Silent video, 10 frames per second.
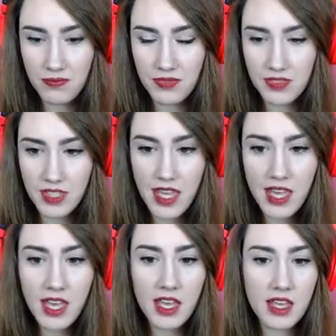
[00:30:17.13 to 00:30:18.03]

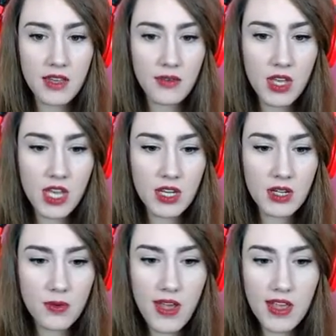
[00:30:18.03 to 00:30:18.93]
Yeah, we got a
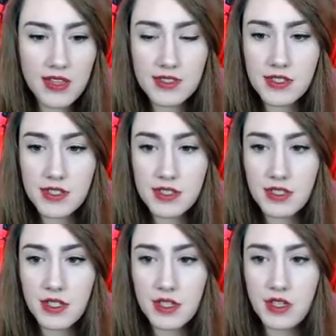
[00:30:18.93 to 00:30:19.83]
quest.
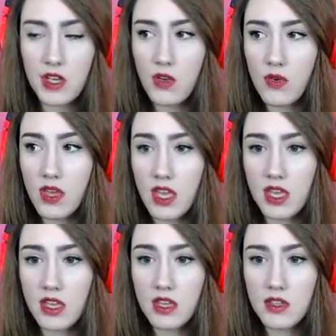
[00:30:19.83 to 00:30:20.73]
Okay,
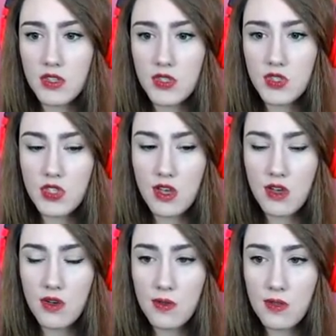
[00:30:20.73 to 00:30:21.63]
so
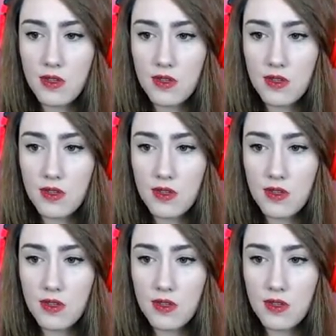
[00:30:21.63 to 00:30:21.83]
I